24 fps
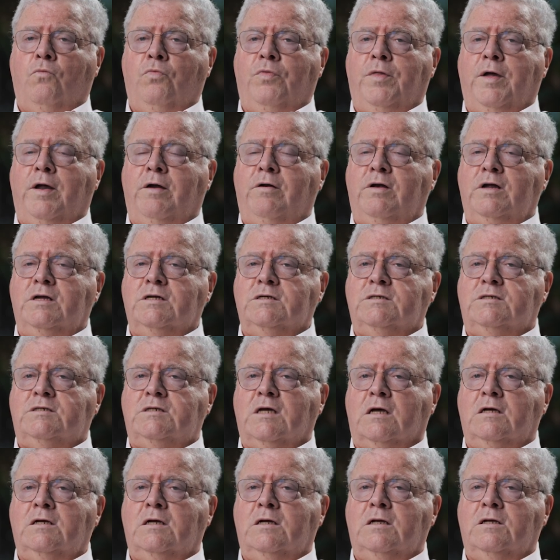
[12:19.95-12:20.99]
There is
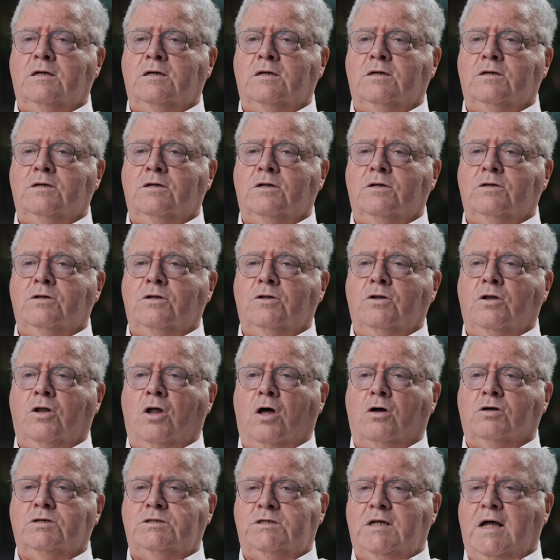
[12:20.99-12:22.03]

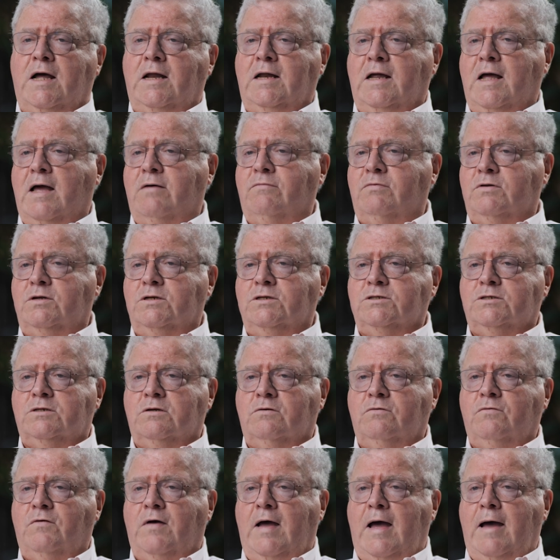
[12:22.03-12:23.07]
long-standing evidence
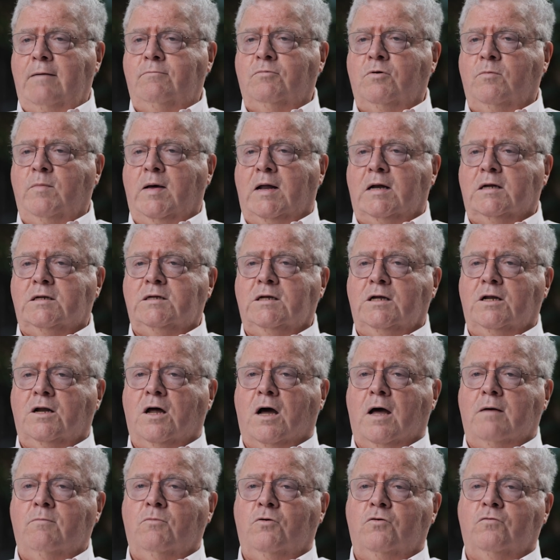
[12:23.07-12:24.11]
of abnormality in
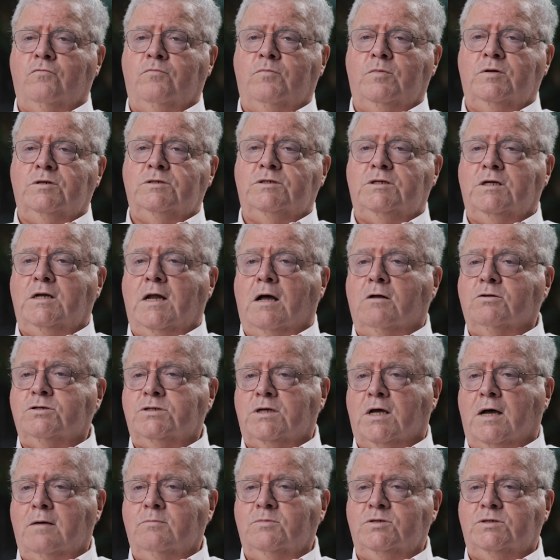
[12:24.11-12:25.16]
eye movements in
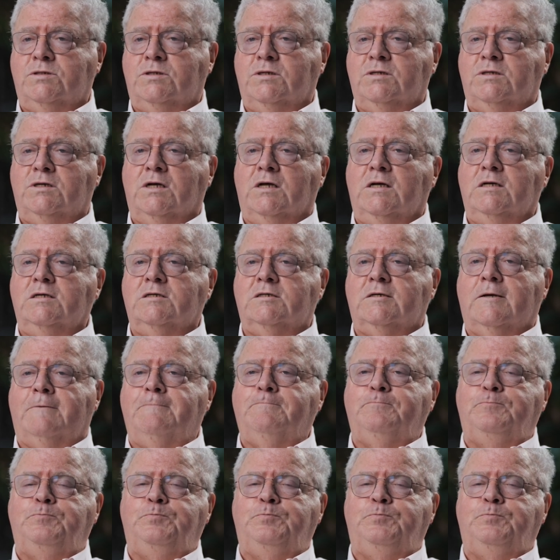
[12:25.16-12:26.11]
Alzheimer's disease.